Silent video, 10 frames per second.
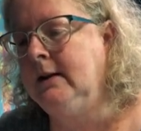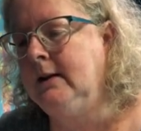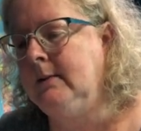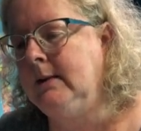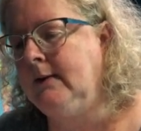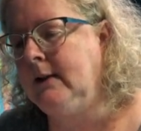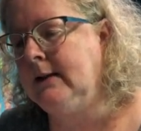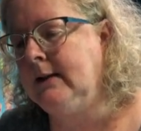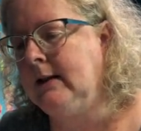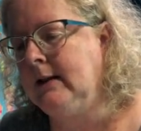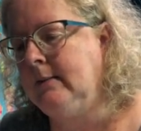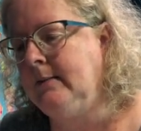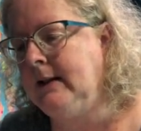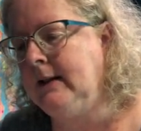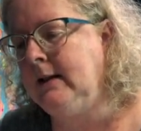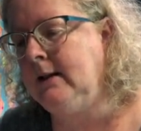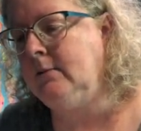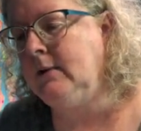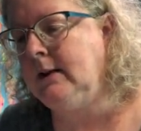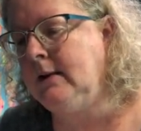Let's see if I can tuck that back in
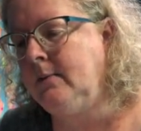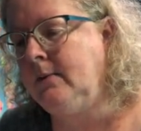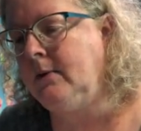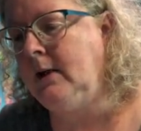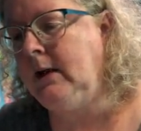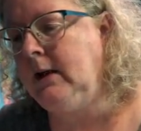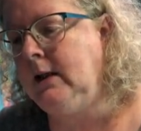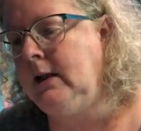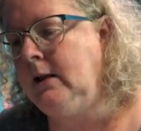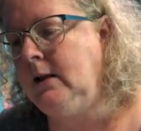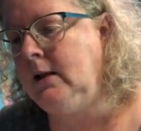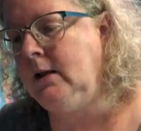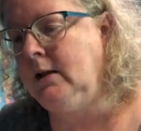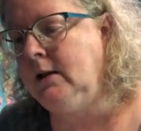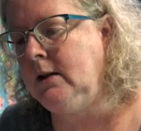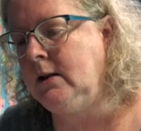without breaking anything.